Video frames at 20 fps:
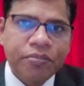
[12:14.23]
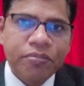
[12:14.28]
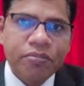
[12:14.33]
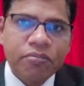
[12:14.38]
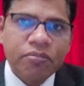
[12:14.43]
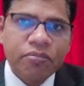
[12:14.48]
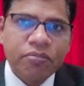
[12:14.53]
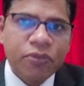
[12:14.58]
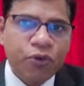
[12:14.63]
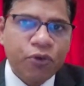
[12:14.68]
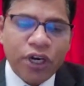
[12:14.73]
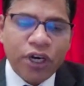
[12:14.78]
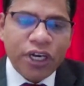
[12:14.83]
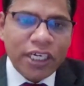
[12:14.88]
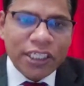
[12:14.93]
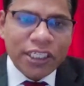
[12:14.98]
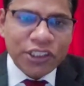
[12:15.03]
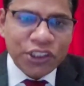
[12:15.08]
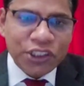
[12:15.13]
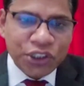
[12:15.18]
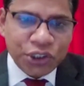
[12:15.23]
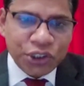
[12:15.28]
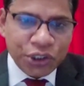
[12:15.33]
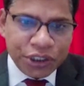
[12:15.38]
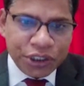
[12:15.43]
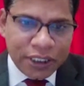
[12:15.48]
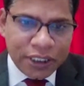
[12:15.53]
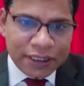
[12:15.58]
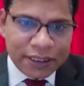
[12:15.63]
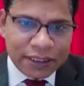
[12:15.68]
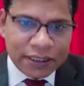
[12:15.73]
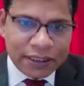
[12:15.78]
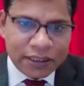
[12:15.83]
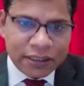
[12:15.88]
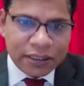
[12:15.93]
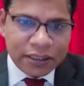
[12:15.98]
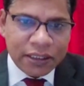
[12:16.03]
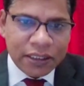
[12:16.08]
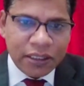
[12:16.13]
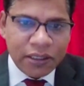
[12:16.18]
foreign institutions
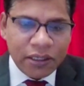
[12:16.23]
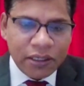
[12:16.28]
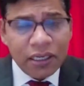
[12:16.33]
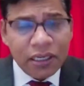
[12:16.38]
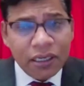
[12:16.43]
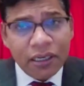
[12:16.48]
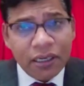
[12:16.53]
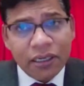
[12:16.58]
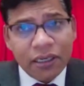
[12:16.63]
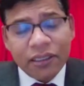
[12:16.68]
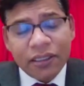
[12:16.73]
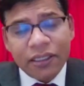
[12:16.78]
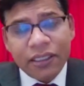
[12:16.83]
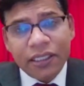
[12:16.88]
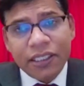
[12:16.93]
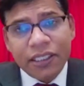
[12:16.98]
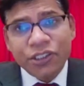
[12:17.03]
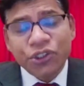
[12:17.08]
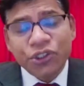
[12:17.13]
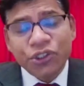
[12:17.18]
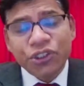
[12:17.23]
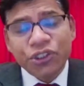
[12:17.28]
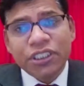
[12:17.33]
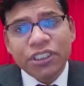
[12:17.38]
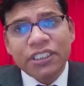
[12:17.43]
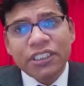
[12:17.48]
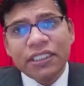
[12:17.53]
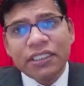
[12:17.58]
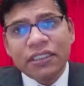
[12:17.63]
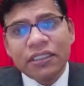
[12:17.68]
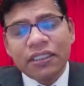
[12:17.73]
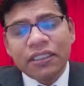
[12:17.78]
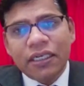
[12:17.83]
or institutions in